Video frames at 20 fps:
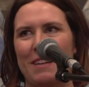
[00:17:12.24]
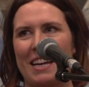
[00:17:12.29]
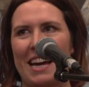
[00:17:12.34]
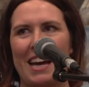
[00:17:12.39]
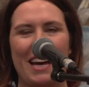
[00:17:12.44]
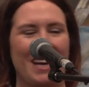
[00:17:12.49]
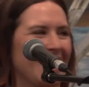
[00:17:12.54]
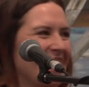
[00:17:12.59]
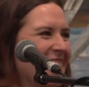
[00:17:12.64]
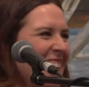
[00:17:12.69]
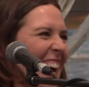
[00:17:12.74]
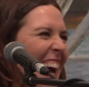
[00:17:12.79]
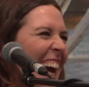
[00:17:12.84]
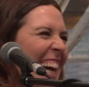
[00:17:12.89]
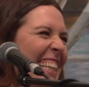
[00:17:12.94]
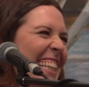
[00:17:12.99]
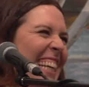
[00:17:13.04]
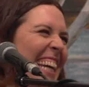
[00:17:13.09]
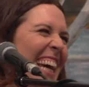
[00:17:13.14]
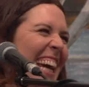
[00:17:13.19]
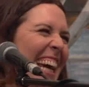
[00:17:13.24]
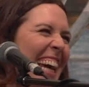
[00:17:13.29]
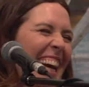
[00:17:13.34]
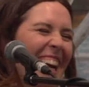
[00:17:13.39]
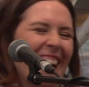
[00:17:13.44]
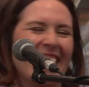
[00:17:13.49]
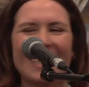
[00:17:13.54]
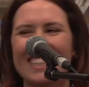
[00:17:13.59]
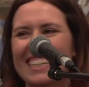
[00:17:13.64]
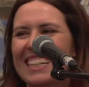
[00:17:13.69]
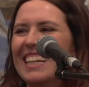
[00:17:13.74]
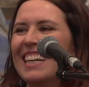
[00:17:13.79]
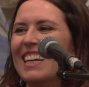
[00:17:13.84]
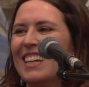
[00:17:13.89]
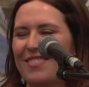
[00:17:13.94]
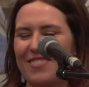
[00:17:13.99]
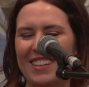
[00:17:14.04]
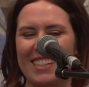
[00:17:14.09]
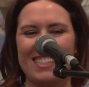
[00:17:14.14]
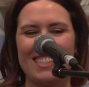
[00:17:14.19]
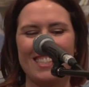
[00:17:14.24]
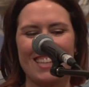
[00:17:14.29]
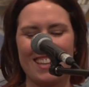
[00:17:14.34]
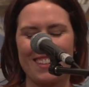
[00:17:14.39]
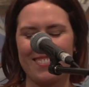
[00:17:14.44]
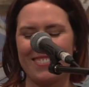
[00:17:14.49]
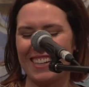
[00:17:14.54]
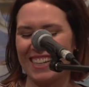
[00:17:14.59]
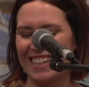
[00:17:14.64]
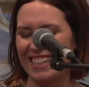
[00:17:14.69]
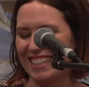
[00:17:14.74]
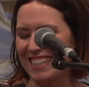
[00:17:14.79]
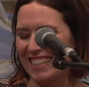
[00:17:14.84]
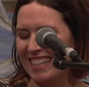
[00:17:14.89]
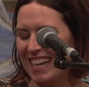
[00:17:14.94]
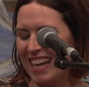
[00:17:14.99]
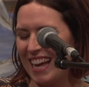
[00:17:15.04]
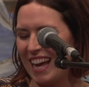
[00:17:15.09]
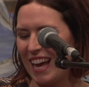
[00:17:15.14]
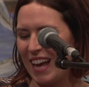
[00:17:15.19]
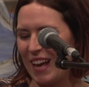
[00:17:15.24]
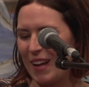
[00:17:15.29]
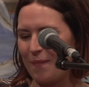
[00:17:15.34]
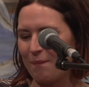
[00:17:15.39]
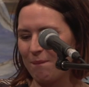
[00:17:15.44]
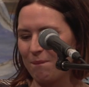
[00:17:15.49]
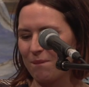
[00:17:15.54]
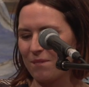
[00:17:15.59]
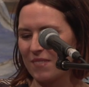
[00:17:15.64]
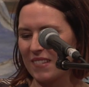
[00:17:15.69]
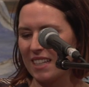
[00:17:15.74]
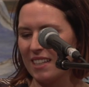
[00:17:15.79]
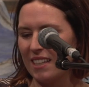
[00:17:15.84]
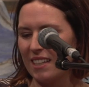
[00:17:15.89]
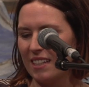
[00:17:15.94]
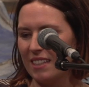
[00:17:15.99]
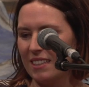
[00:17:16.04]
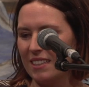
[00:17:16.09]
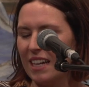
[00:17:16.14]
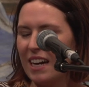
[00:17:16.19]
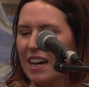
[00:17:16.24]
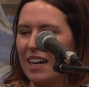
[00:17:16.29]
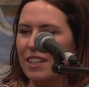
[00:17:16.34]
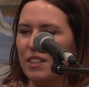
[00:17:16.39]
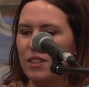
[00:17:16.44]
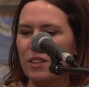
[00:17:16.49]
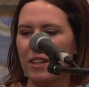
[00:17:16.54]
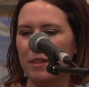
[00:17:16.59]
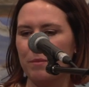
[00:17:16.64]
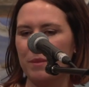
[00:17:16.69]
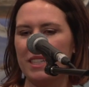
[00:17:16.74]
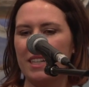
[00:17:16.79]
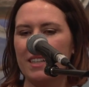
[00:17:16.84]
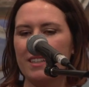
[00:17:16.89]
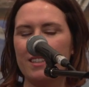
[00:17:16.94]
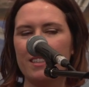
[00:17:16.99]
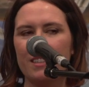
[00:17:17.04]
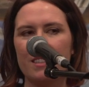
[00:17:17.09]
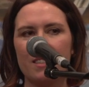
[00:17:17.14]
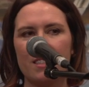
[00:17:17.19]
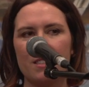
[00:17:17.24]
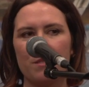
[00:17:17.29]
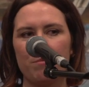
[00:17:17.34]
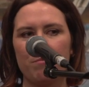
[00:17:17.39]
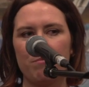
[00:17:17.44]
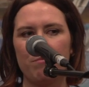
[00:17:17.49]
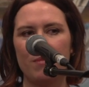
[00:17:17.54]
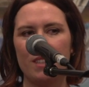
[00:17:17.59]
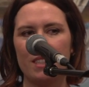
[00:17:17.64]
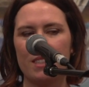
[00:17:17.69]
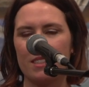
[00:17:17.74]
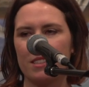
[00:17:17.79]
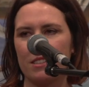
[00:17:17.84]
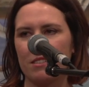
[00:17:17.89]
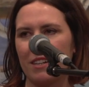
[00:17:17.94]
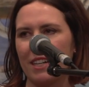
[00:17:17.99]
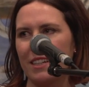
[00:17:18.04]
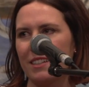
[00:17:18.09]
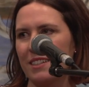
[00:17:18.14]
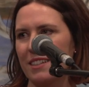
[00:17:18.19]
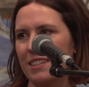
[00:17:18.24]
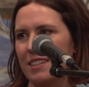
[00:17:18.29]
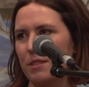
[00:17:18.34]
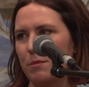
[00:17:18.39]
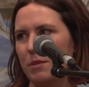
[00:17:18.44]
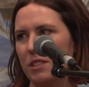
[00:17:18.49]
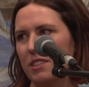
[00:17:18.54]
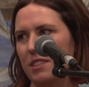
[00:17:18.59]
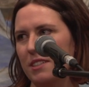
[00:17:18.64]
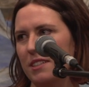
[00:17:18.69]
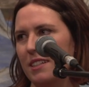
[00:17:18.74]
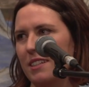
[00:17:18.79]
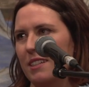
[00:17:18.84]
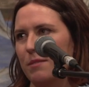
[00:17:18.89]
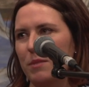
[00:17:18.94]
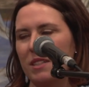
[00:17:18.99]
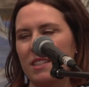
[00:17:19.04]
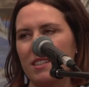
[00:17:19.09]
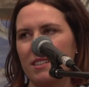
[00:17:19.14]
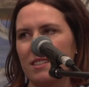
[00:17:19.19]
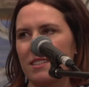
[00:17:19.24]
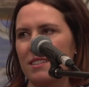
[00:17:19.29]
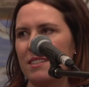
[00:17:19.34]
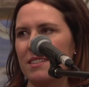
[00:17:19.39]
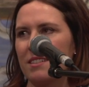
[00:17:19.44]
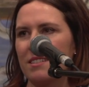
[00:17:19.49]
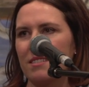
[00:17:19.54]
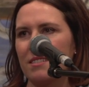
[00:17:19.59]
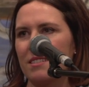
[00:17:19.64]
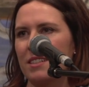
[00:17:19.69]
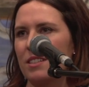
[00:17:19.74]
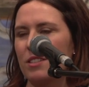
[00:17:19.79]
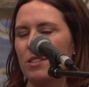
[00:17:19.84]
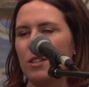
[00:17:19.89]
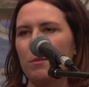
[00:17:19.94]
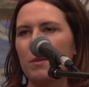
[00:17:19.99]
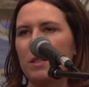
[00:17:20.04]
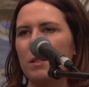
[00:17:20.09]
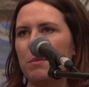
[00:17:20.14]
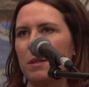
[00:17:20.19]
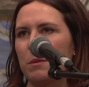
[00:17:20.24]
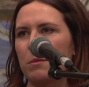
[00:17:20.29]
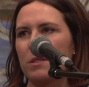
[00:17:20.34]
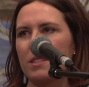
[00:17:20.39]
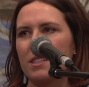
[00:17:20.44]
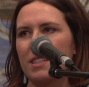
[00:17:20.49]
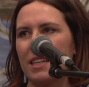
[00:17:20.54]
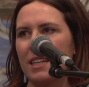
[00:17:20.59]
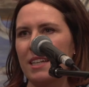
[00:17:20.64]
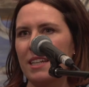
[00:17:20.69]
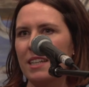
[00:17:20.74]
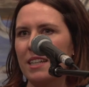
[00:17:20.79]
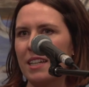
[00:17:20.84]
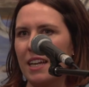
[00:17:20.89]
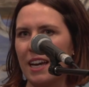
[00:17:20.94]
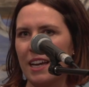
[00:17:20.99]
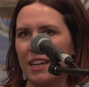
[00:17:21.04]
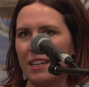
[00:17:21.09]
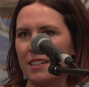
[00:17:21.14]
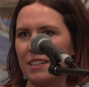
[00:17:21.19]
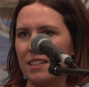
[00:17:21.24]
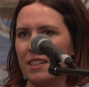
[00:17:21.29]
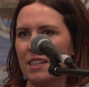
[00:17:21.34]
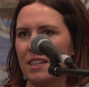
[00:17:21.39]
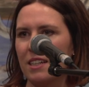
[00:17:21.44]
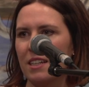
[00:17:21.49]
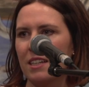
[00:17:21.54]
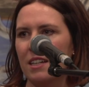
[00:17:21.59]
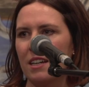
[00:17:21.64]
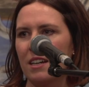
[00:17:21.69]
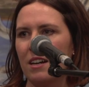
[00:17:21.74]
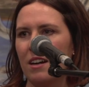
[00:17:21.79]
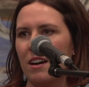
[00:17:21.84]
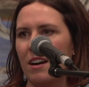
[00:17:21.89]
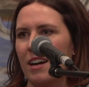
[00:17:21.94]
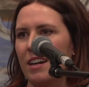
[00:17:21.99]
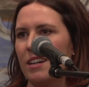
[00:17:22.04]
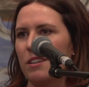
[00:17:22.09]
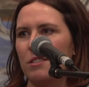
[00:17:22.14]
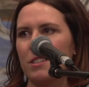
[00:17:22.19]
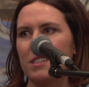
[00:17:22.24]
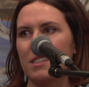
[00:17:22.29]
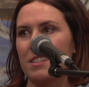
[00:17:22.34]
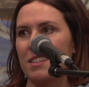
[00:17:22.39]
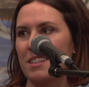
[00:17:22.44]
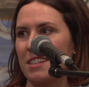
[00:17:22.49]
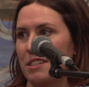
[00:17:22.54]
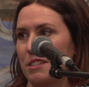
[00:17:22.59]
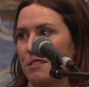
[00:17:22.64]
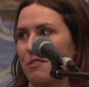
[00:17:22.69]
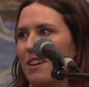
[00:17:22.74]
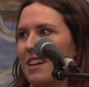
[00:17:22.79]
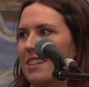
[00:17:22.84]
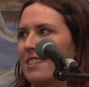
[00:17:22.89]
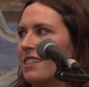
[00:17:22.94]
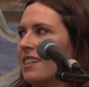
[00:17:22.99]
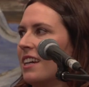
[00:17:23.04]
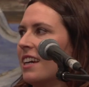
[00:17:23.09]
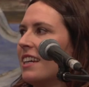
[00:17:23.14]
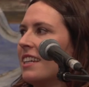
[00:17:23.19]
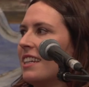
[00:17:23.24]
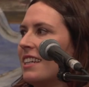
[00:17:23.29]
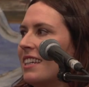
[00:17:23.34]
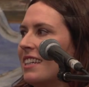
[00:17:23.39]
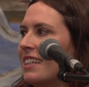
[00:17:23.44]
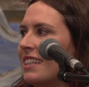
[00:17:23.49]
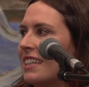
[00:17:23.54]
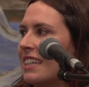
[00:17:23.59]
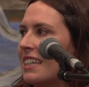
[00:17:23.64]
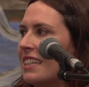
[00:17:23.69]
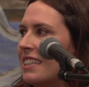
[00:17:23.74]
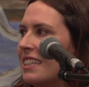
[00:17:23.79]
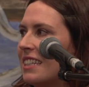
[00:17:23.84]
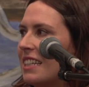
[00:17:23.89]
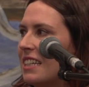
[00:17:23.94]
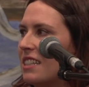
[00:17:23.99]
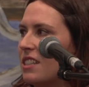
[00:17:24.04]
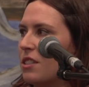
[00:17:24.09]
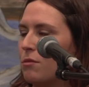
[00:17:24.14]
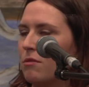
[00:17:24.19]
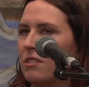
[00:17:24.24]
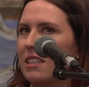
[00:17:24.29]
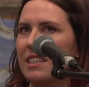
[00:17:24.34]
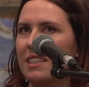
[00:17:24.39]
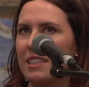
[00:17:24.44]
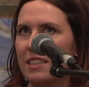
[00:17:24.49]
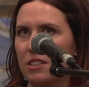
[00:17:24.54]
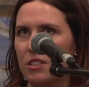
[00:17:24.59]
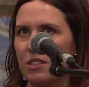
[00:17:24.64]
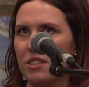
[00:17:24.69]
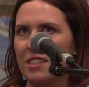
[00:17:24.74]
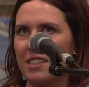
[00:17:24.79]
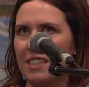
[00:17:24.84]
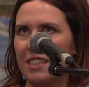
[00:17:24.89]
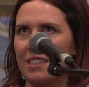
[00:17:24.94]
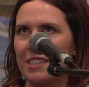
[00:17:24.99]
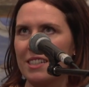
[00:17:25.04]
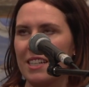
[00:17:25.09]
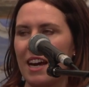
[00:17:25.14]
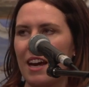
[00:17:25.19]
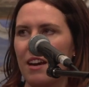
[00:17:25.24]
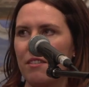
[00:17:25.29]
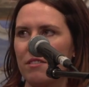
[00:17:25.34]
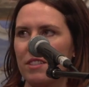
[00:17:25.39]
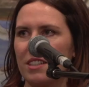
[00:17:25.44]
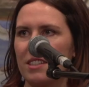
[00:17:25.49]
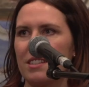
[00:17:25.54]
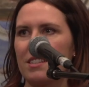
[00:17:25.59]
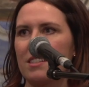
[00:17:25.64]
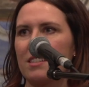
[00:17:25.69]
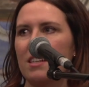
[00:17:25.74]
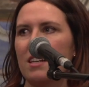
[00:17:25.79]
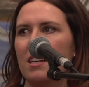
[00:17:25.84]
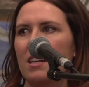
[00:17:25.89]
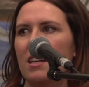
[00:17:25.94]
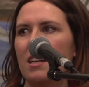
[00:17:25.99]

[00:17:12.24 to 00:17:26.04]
me out. Face the other way. I don't know. I mean, I think it's a great exhibition because so many people see it, and I always think it's fascinating, and it's really interesting to have this